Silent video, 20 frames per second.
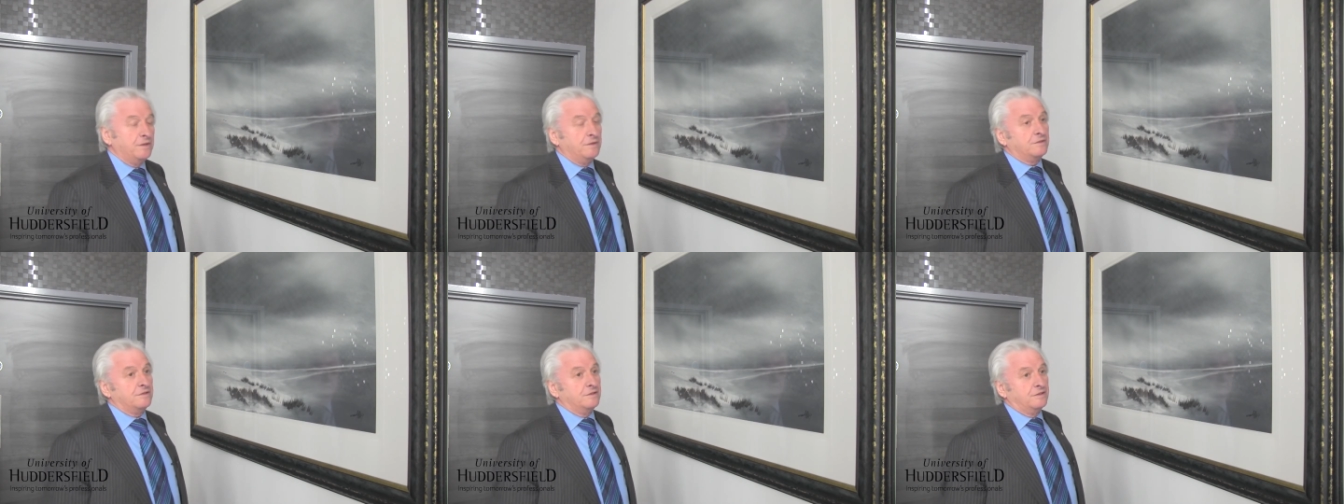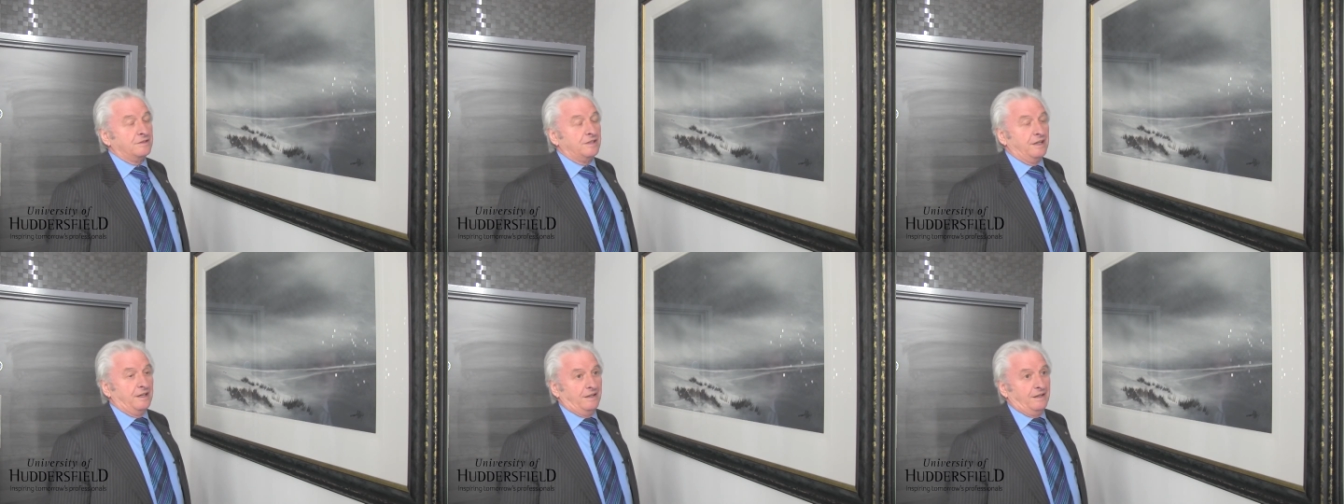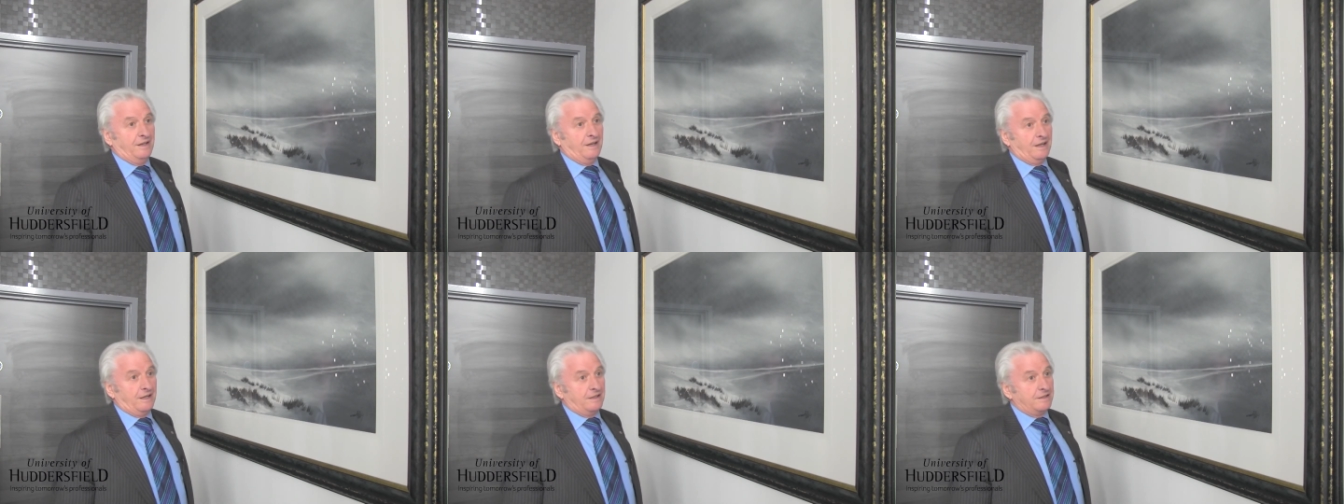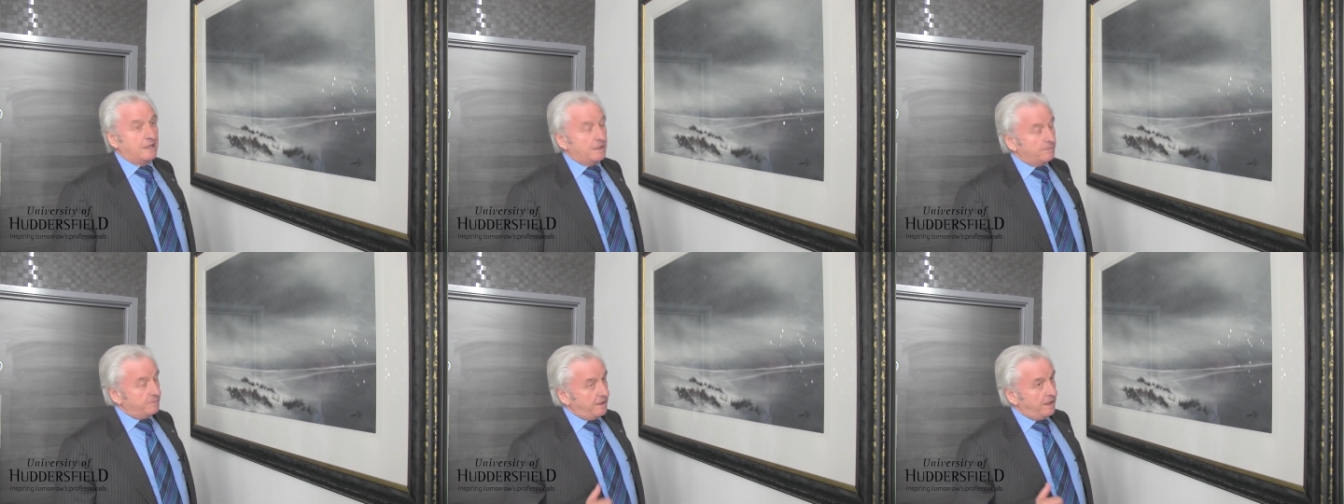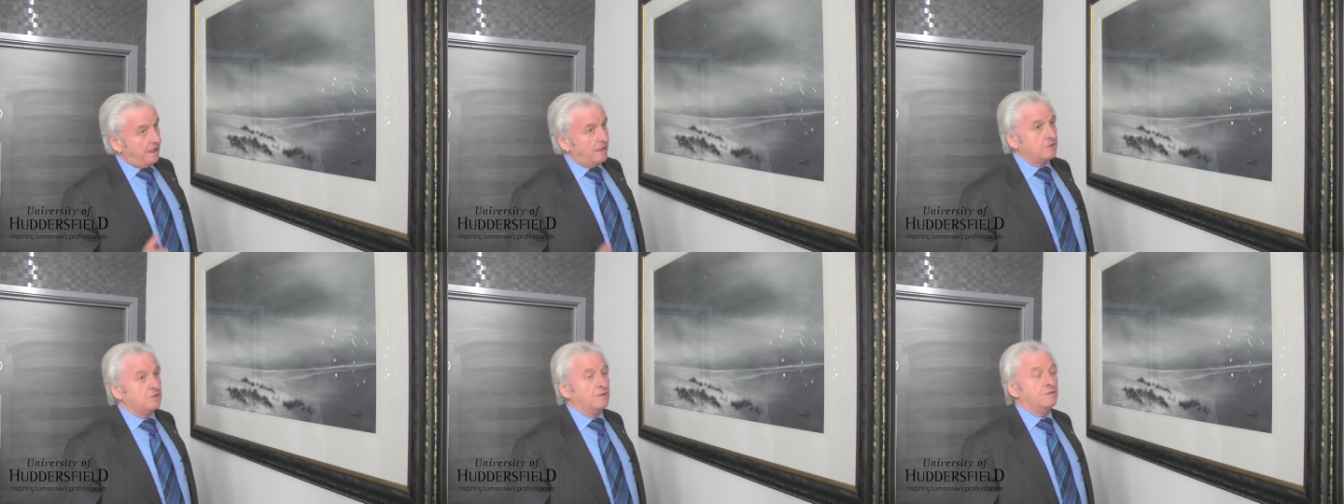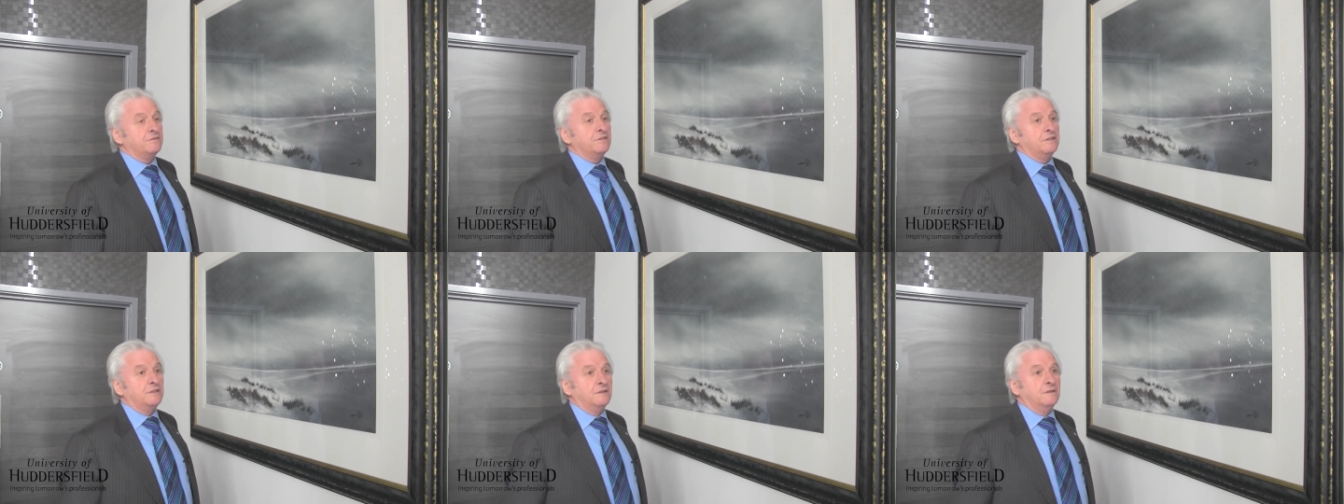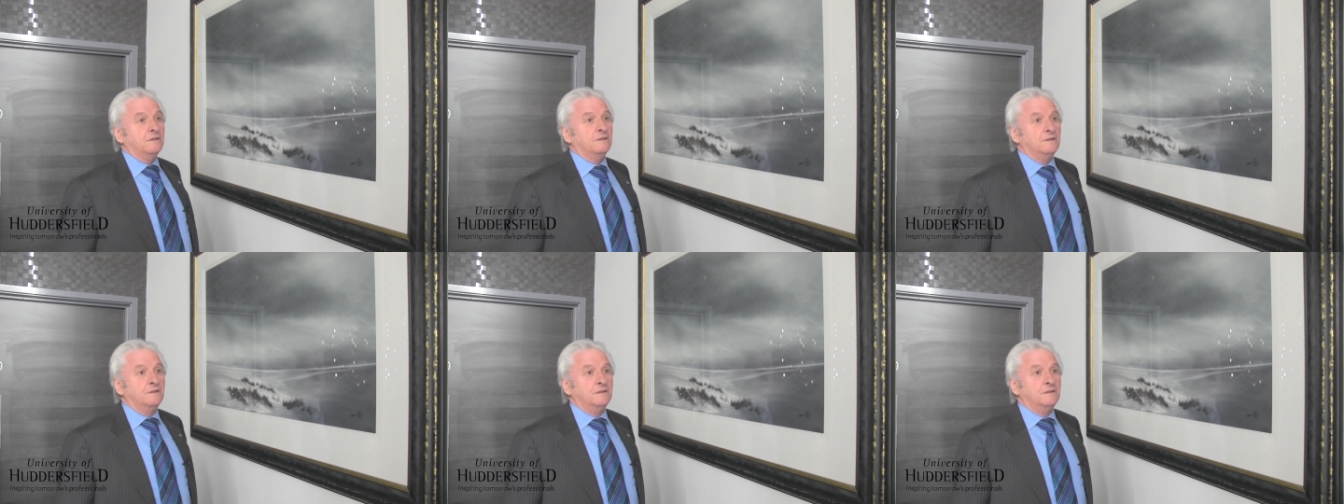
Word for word: used to say that, take my hat off to you.